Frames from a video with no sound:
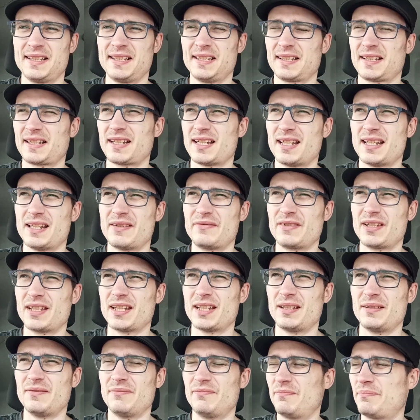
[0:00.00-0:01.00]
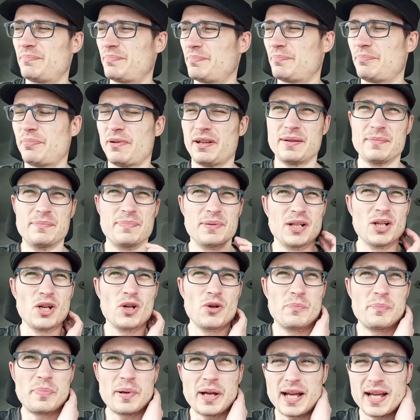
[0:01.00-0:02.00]
kind of, yeah, pretty below
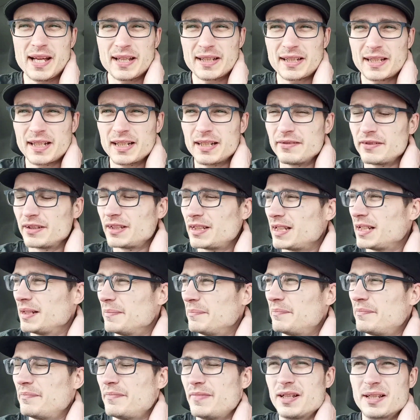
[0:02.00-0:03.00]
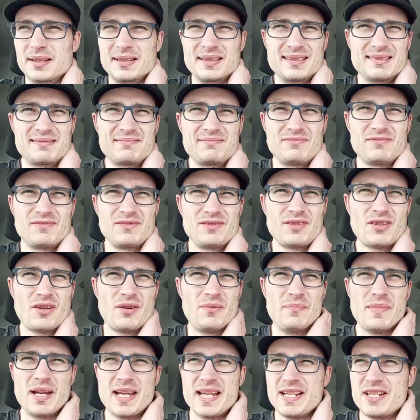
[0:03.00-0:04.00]
par, kind of like not a
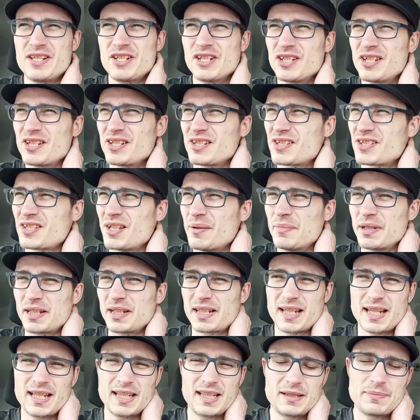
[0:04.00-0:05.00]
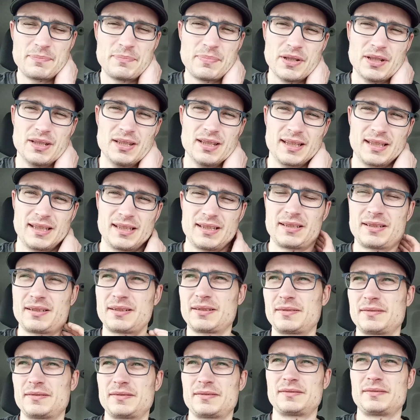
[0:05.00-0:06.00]
major stomach ache, but like,
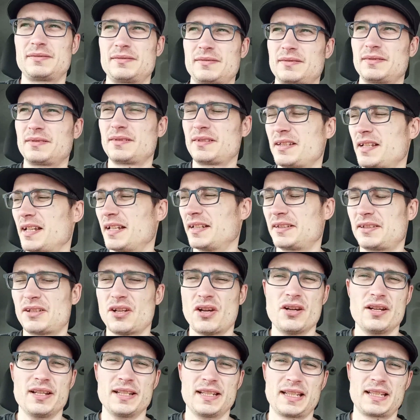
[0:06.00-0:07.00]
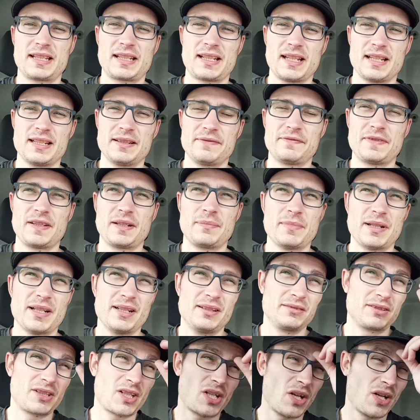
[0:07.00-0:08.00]
yeah, gut ache kind of thing,
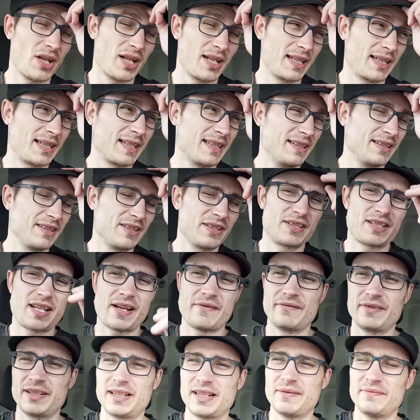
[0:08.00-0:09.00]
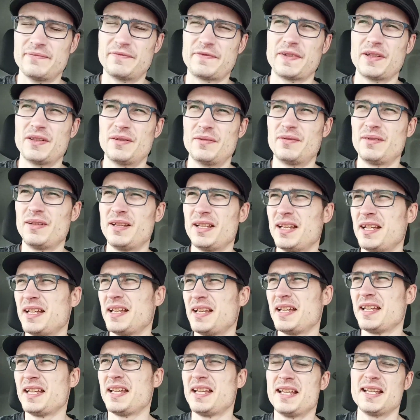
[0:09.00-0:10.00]
mild gut ache, and just generally didn't feel
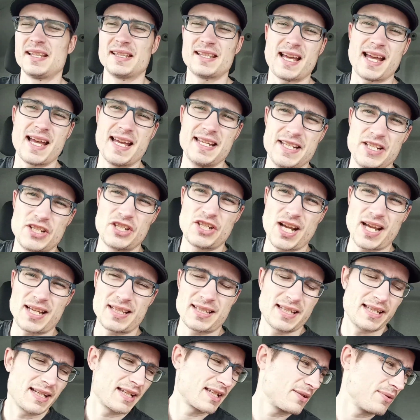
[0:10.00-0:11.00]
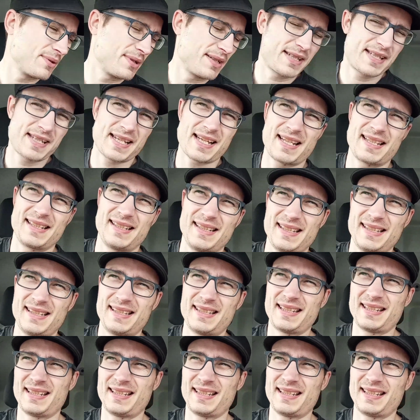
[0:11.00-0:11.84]
that energetic, so I decided